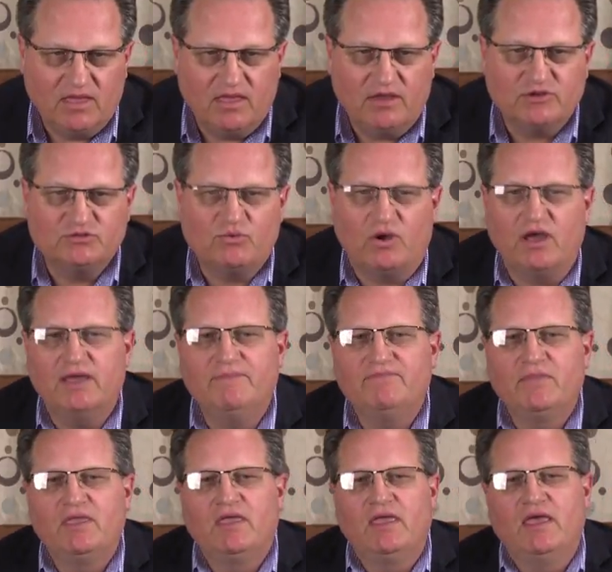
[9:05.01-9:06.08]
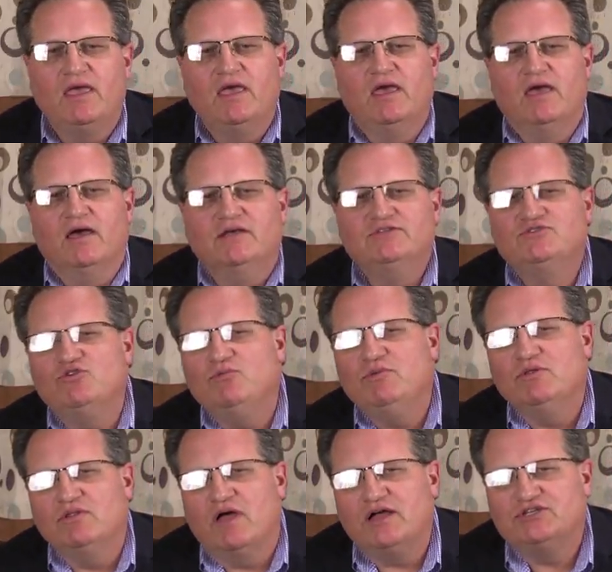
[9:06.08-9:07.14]
Here's why. Assume
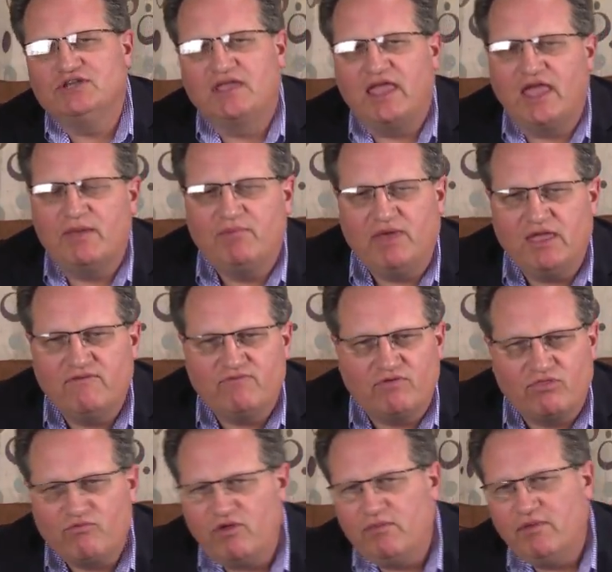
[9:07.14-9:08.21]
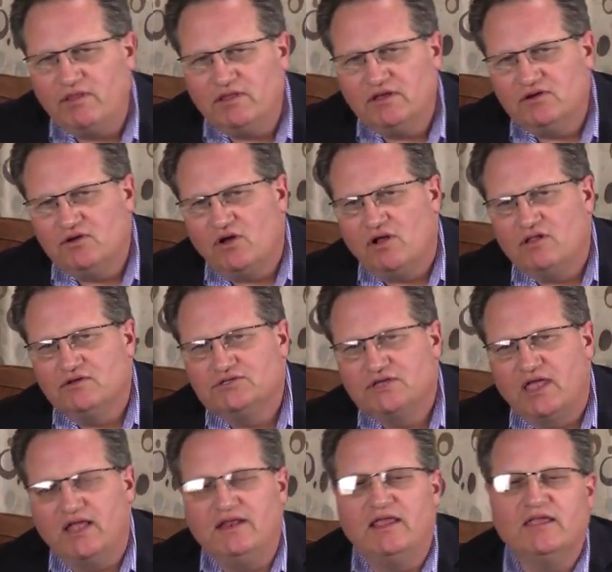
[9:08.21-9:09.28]
you launch a campaign for $3 million
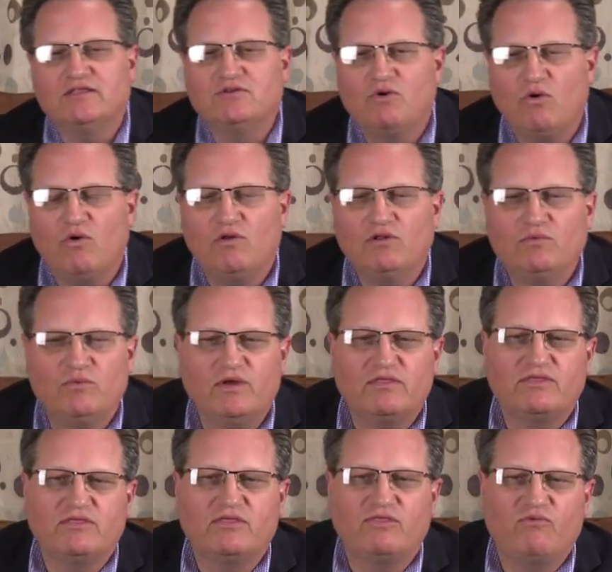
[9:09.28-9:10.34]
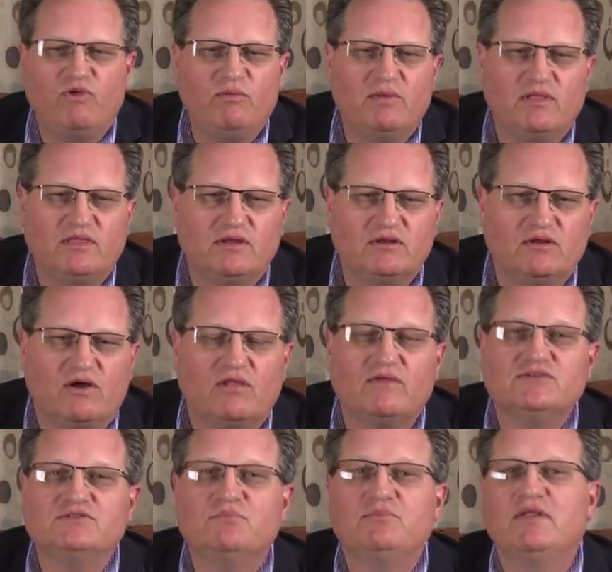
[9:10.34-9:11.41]
and hit goal with $3 million
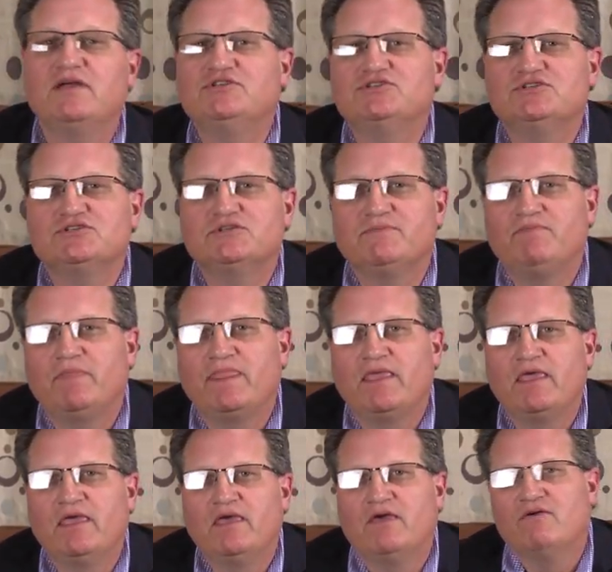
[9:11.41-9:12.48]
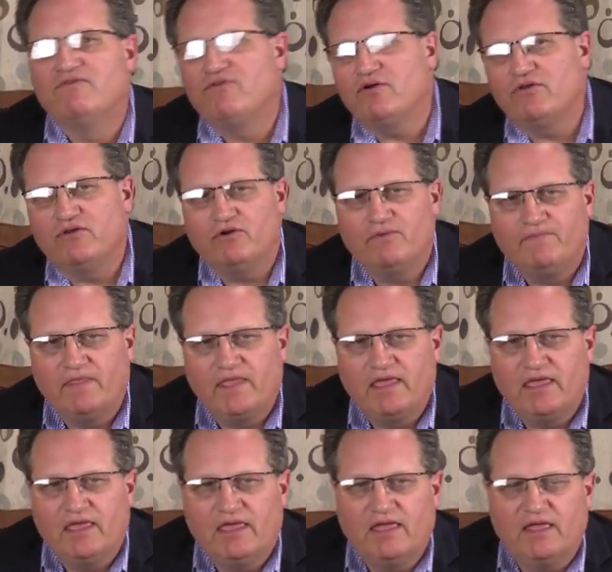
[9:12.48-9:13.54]
in pledges. Further,
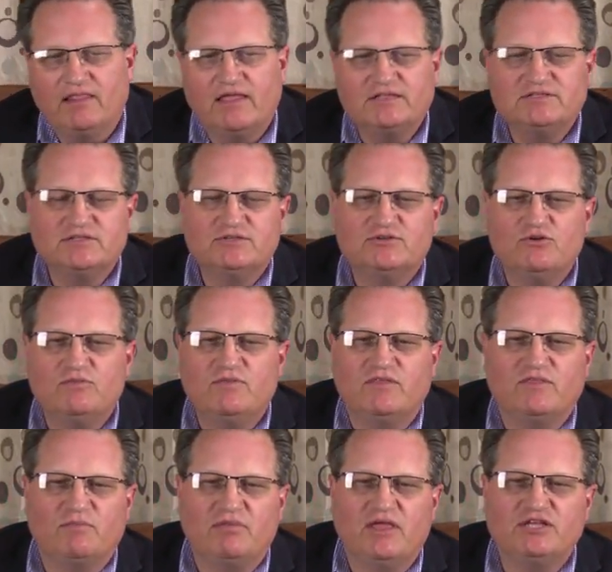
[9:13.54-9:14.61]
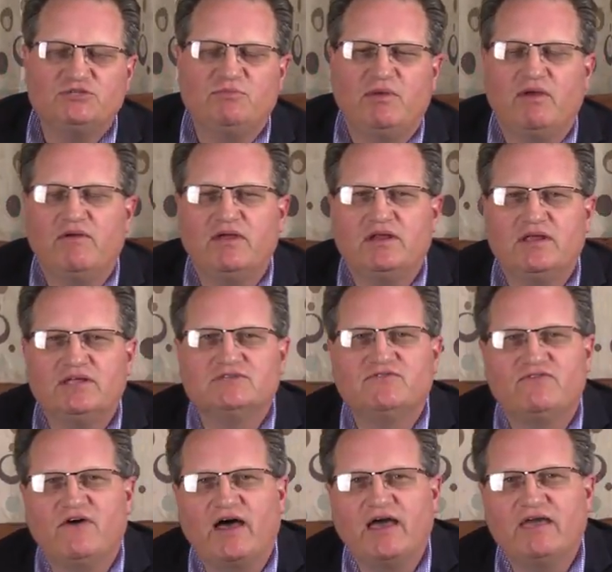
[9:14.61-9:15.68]
let's assume that the pledge period is
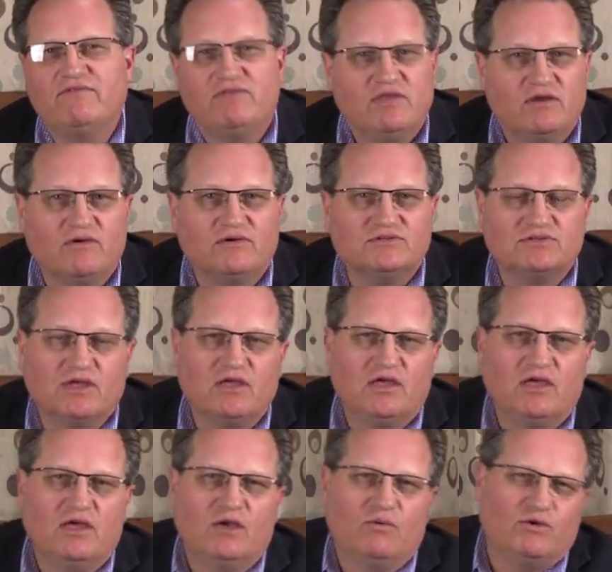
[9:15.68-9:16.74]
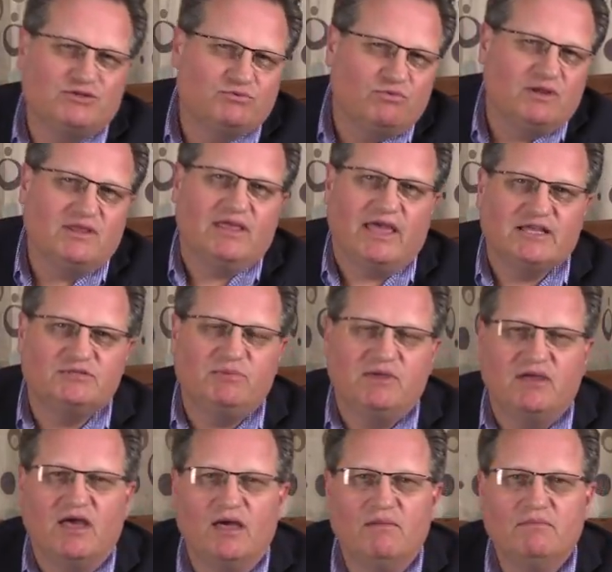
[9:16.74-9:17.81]
5 years, which really has
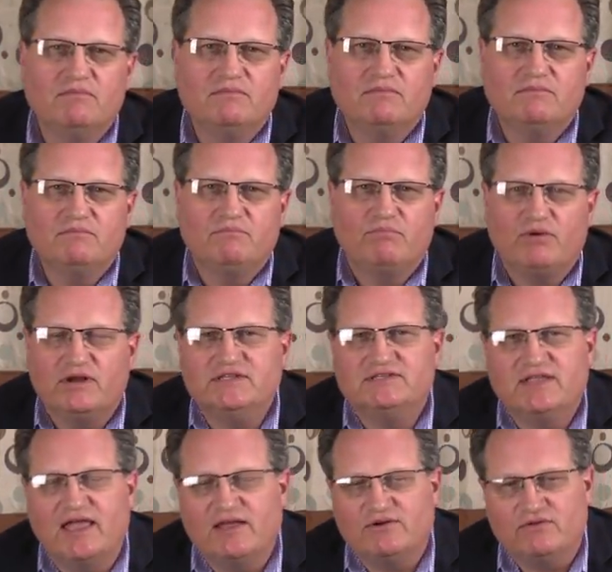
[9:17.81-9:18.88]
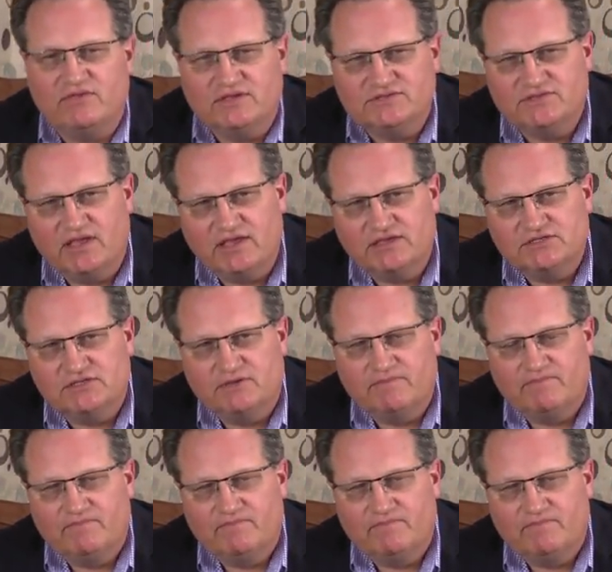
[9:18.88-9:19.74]
become pretty standard these days.